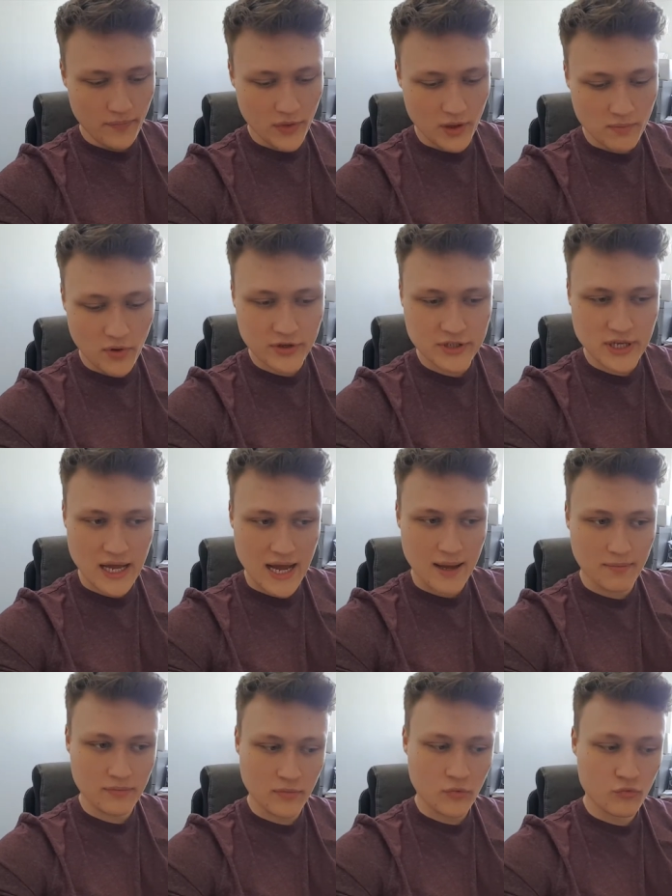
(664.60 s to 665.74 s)
months that
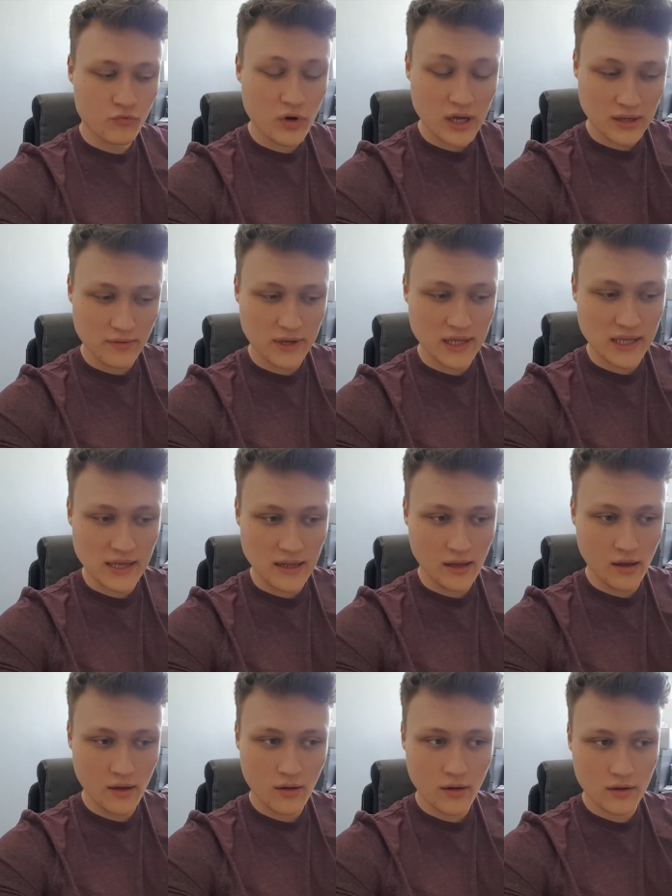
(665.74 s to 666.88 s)
I'm really
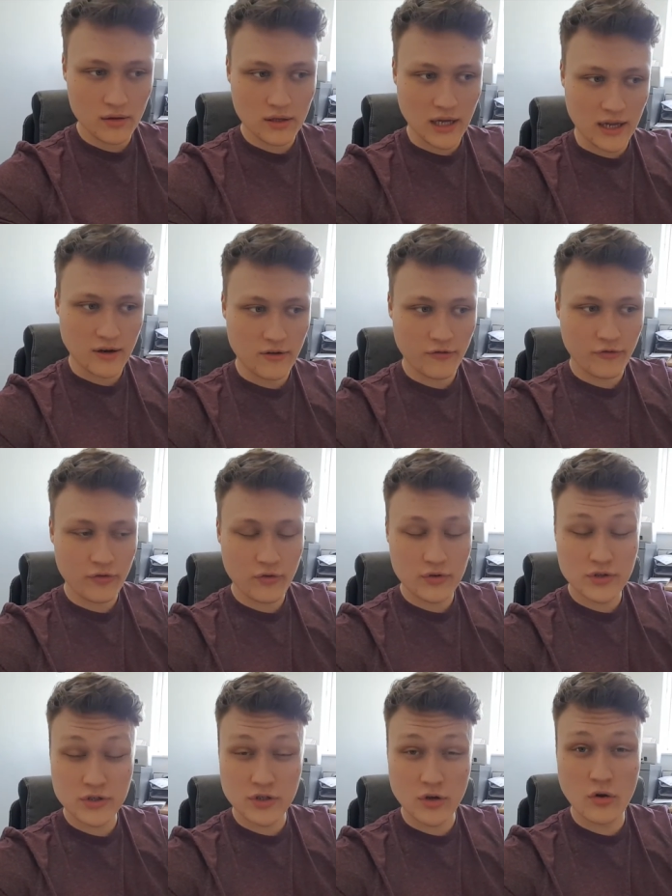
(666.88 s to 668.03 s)
kind of
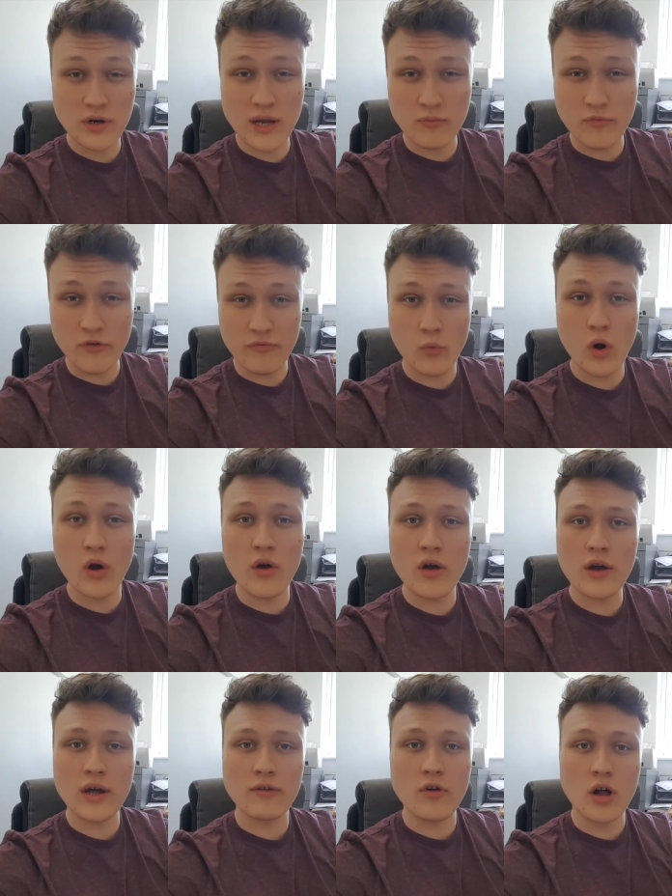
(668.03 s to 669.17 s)
snowed in with
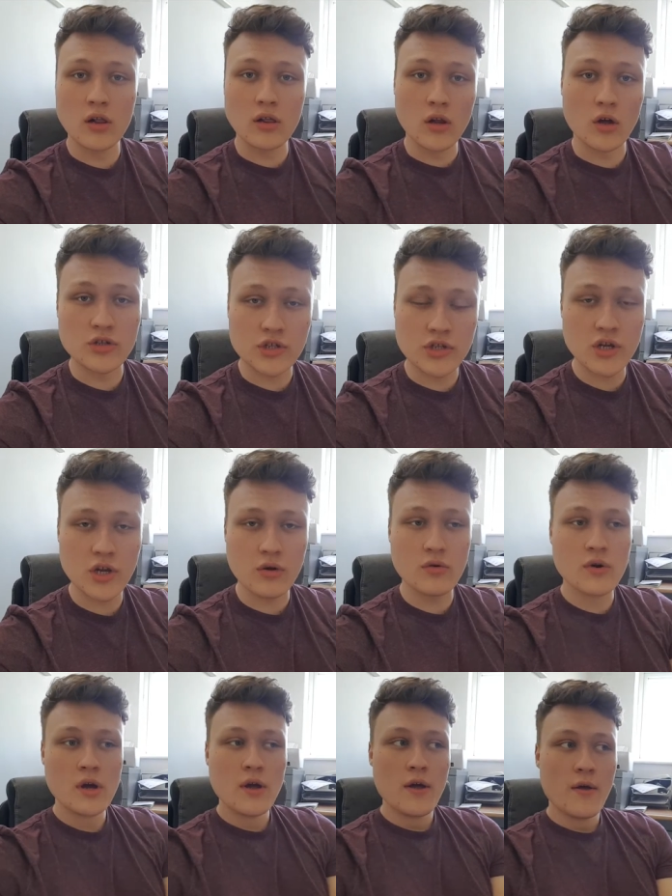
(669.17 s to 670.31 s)
work and I've got a lot to do,
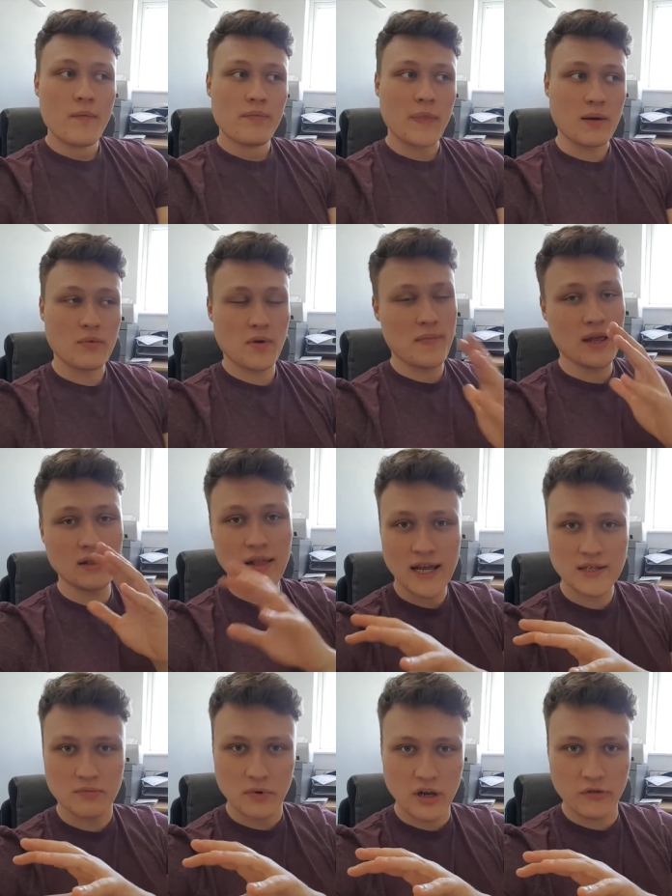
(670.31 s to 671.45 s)
I'm going to make
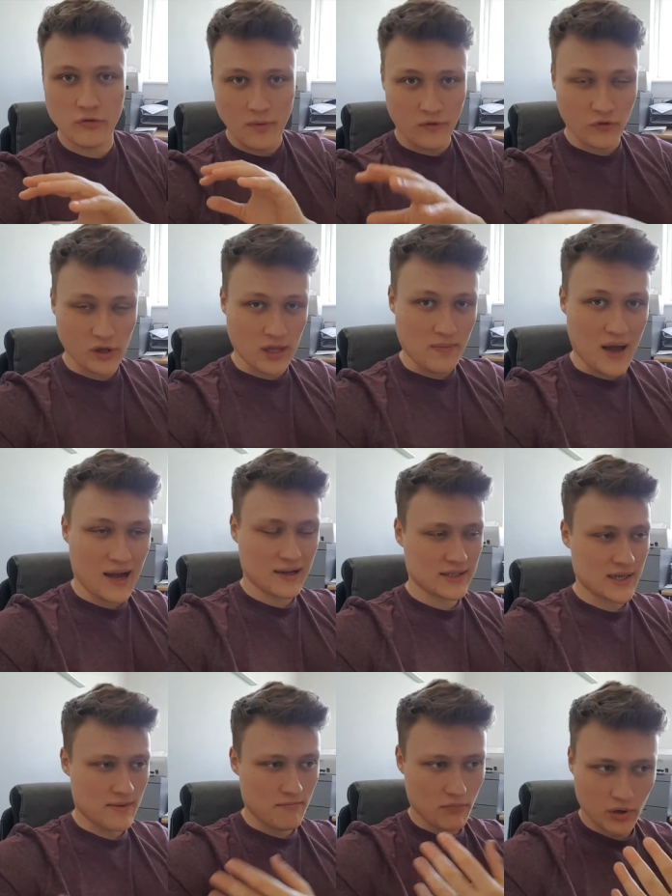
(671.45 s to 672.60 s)
less money from affiliate
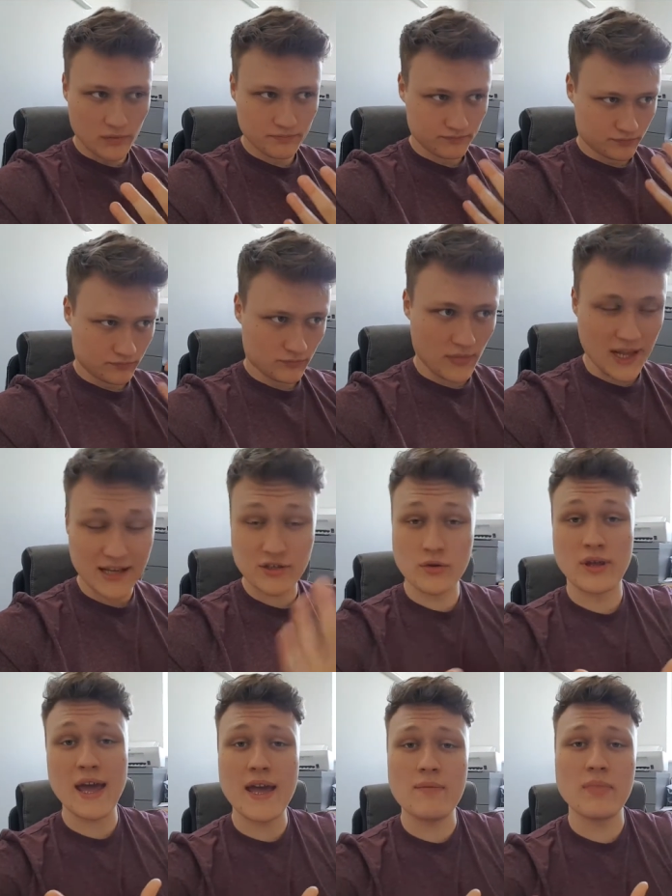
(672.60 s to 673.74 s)
marketing, but that's
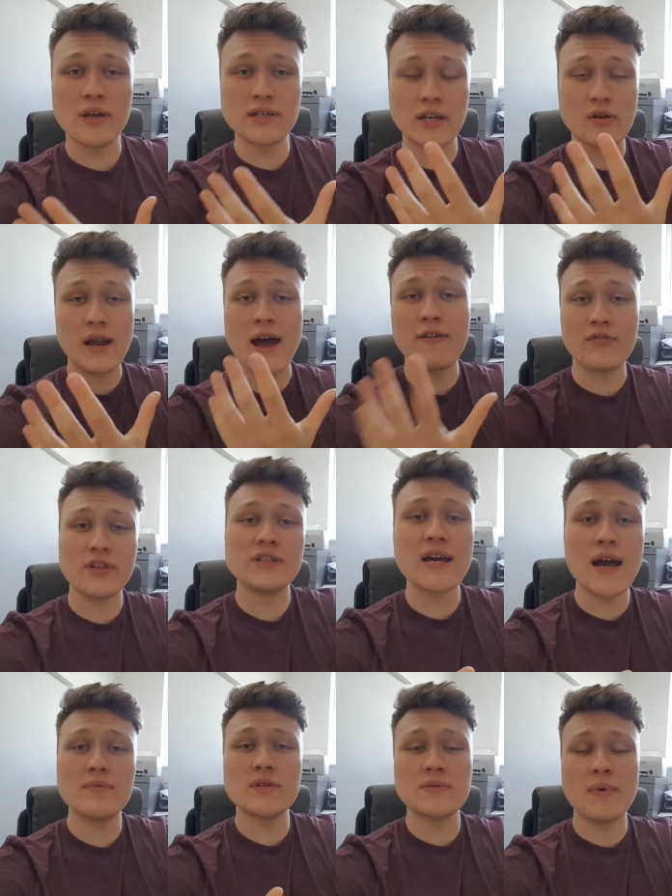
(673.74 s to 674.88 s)
okay because I don't have the
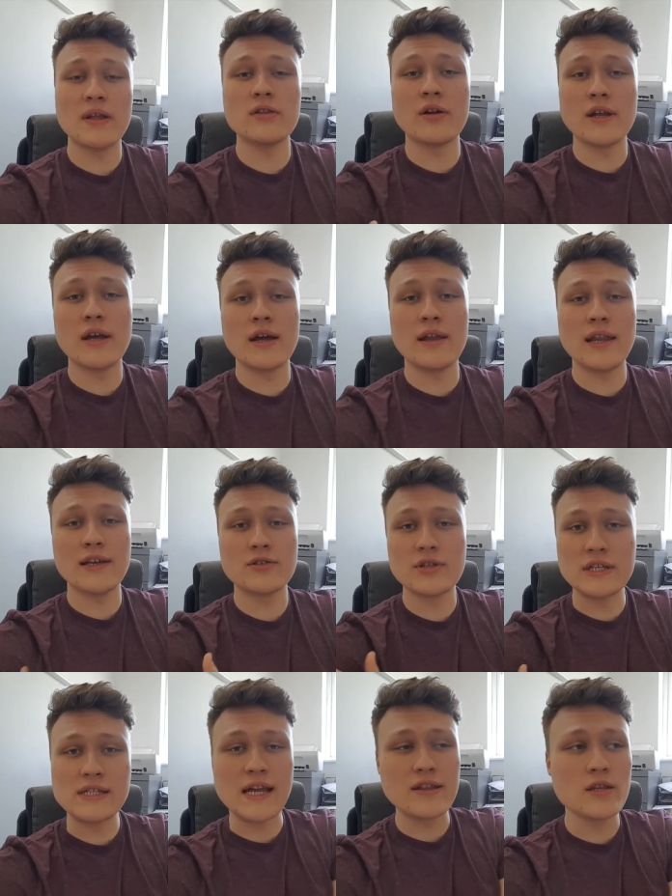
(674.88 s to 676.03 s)
time to spend on it, and that's
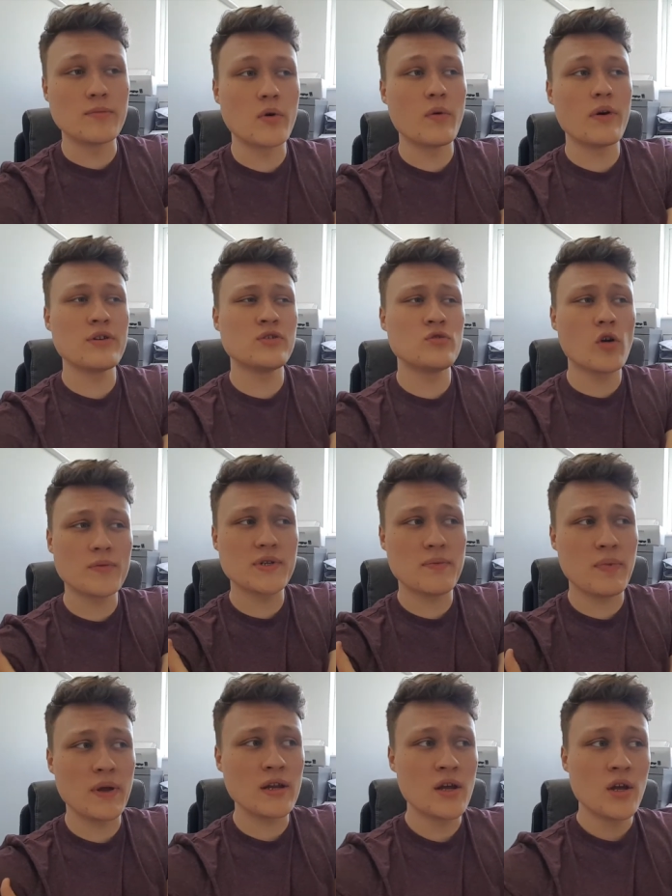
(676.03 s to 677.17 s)
understandable. Whereas
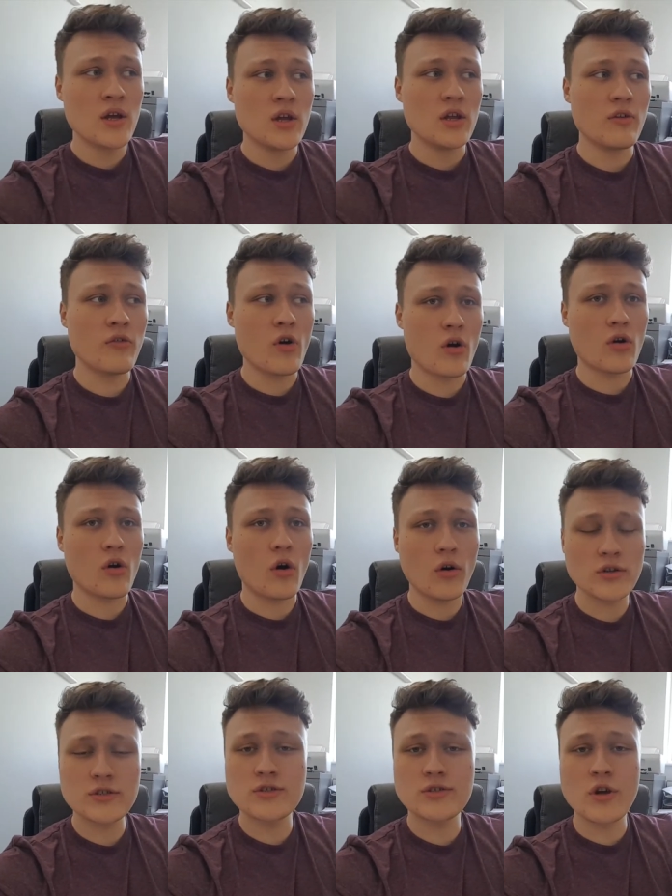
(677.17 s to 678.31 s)
dropshipping, you've got
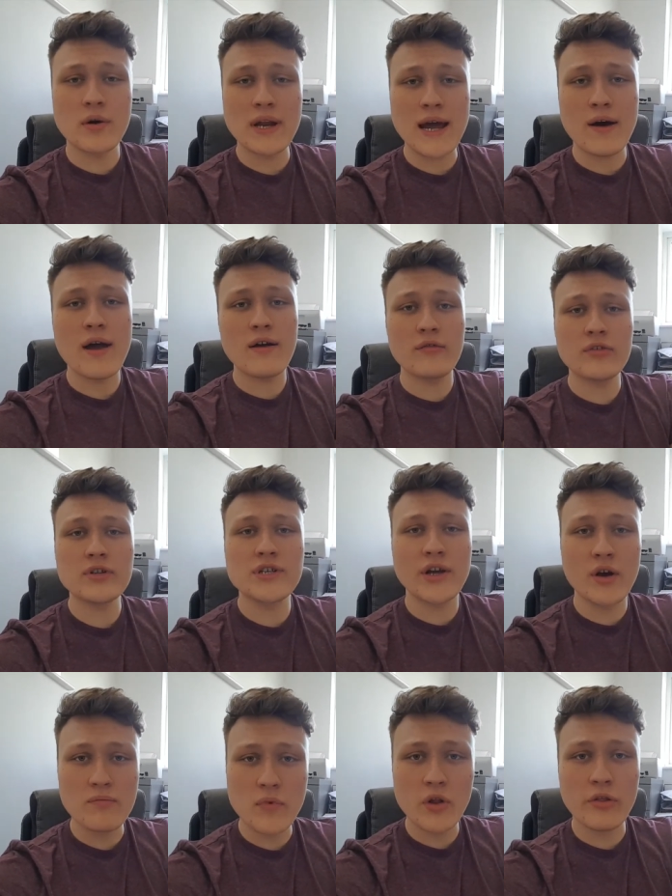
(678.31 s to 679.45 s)
costs going out every
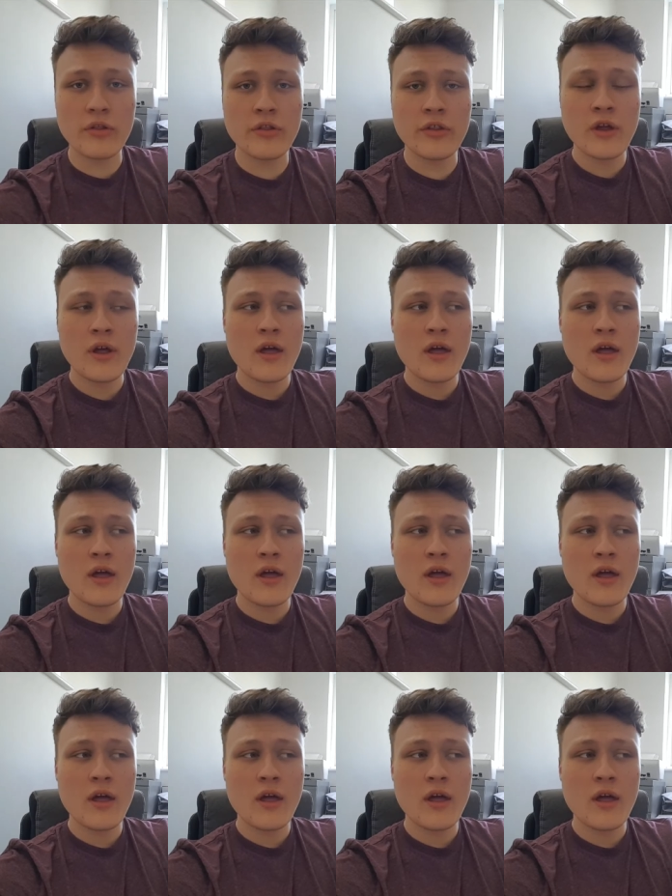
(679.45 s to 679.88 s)
single month